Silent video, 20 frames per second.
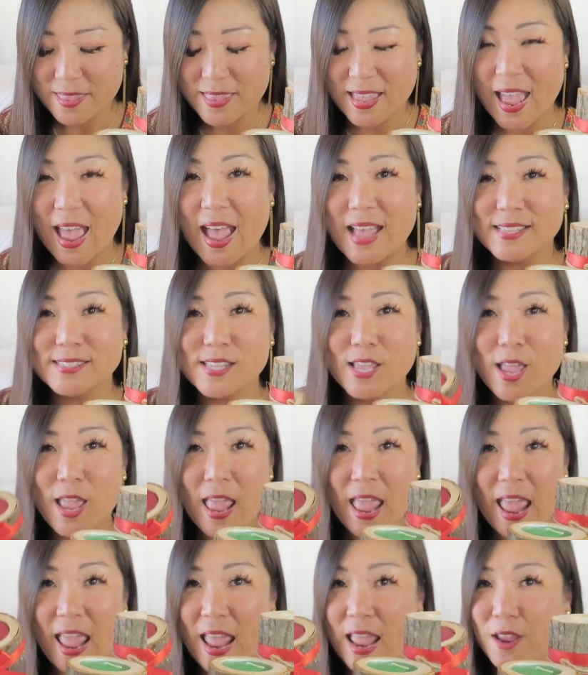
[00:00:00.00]
that has
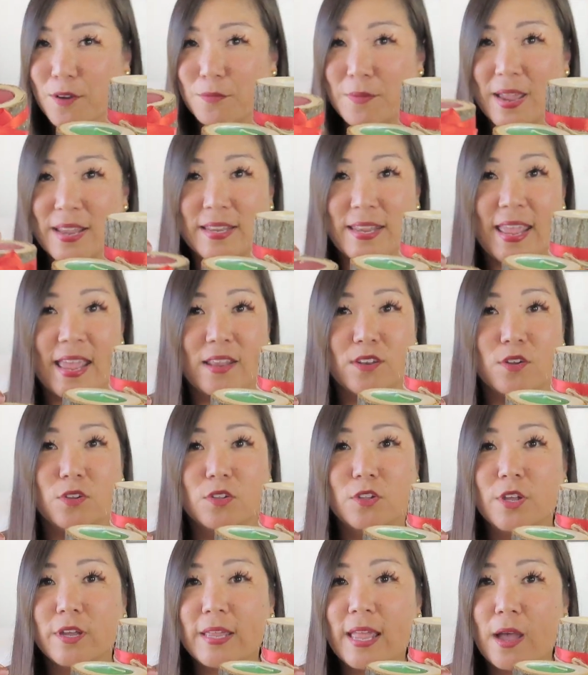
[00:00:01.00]
a red
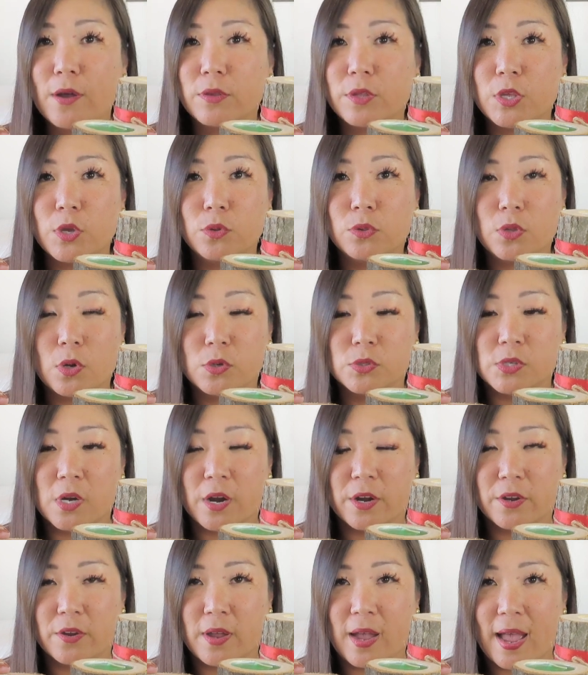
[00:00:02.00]
candle. Look how cute those
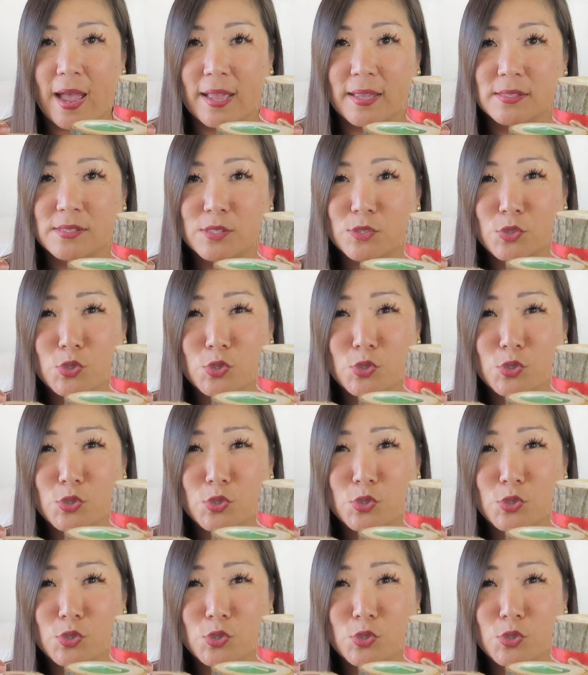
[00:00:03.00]
are, you guys.